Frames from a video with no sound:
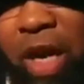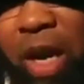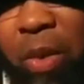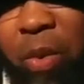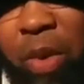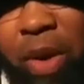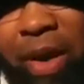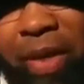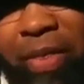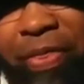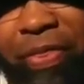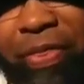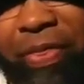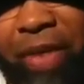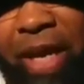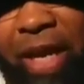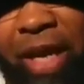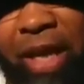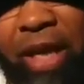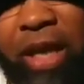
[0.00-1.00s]
to
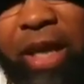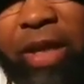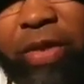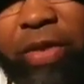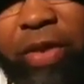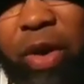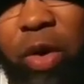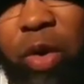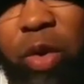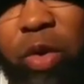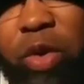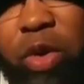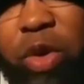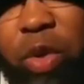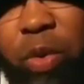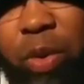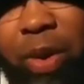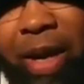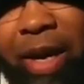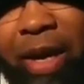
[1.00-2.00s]
thank those
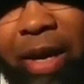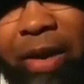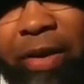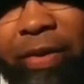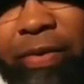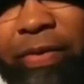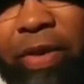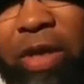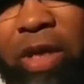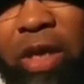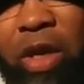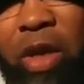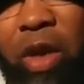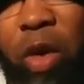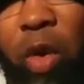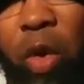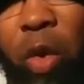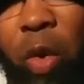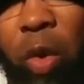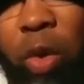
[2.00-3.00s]
who have
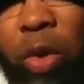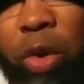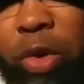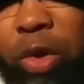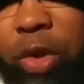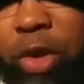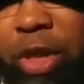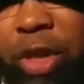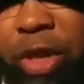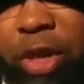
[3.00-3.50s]
ordered